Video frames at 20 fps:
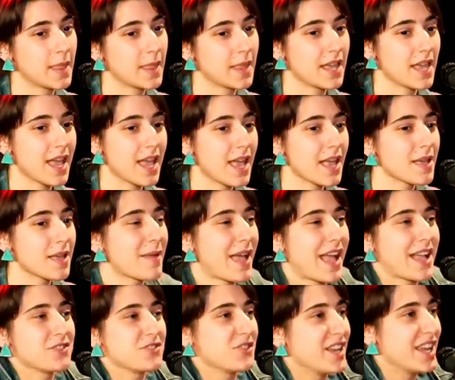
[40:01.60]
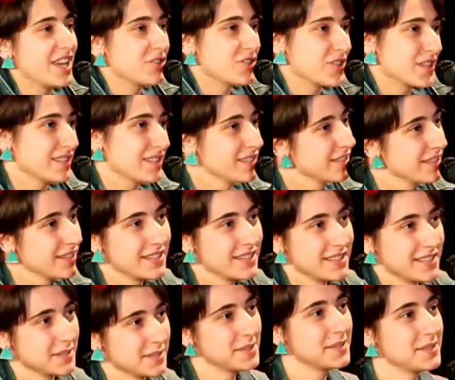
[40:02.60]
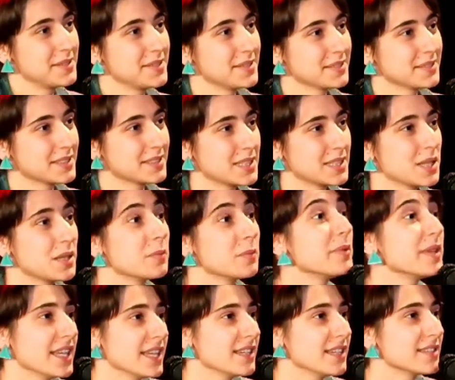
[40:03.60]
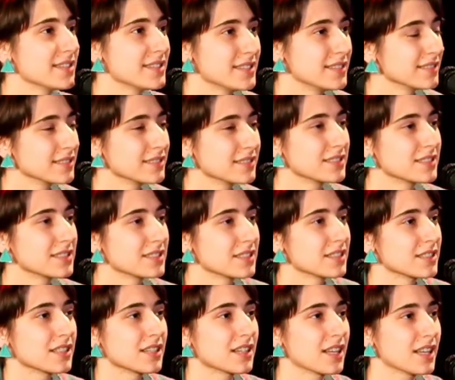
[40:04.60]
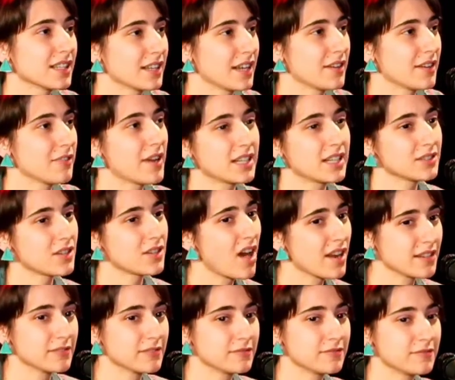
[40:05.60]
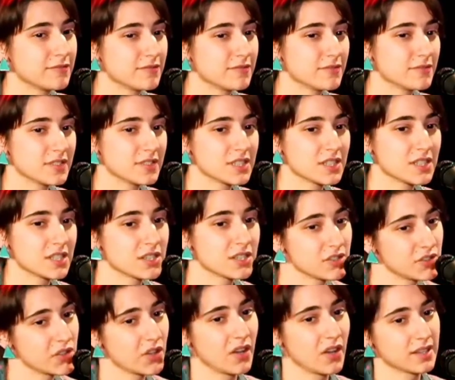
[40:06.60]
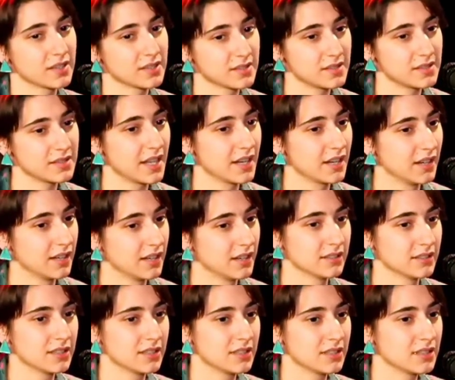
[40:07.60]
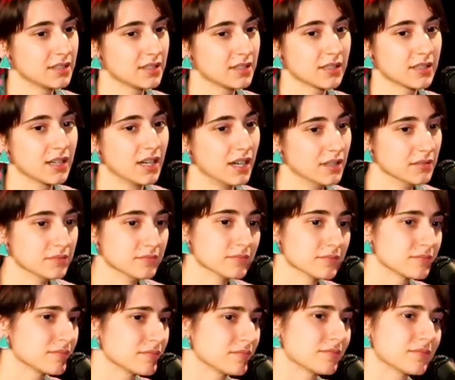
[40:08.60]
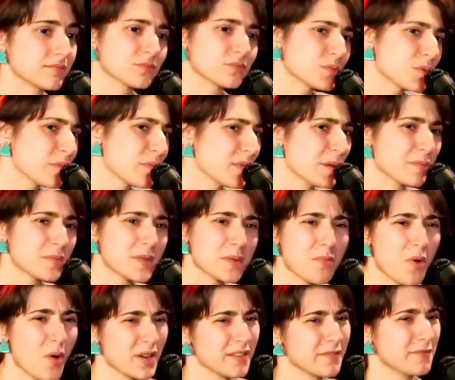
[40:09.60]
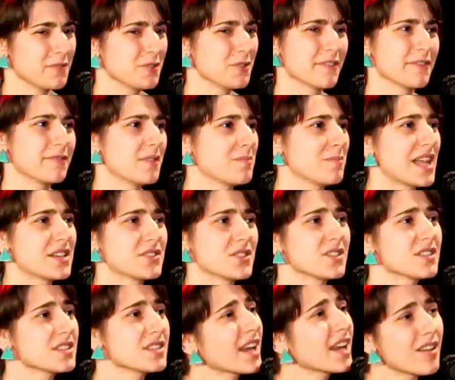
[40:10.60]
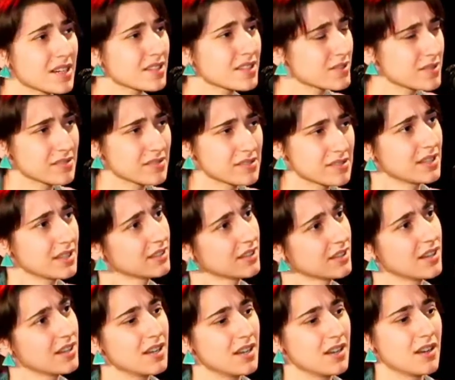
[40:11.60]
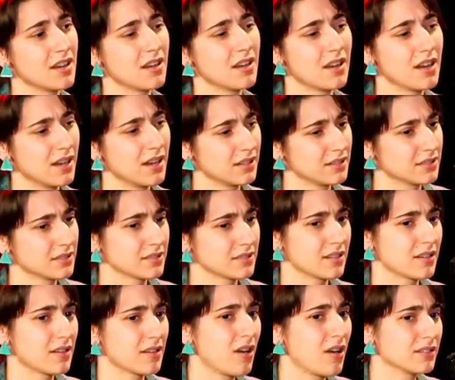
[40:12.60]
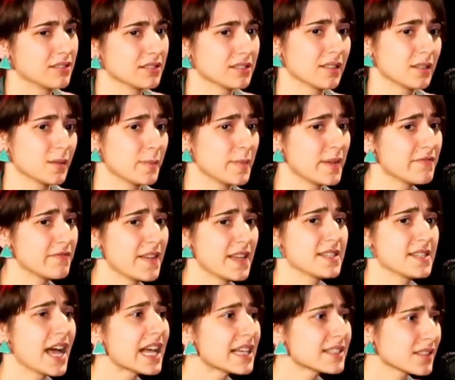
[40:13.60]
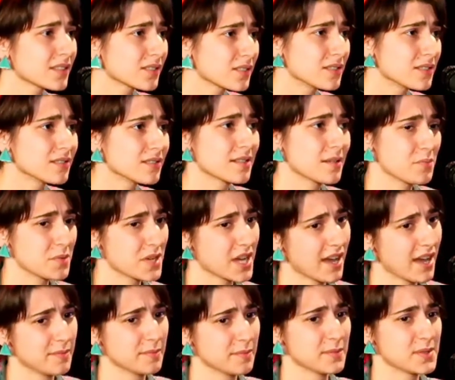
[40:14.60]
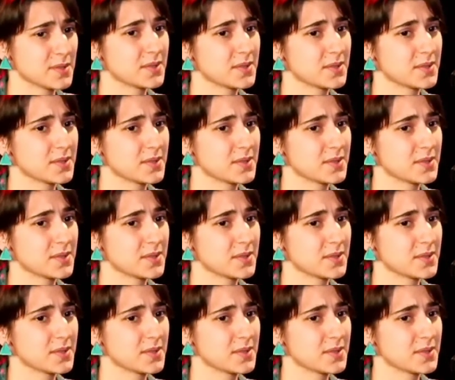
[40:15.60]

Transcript: imagination is piqued. And I read a lot of songs that are from the point of view of imagined characters and are a little bit fantastical sometimes,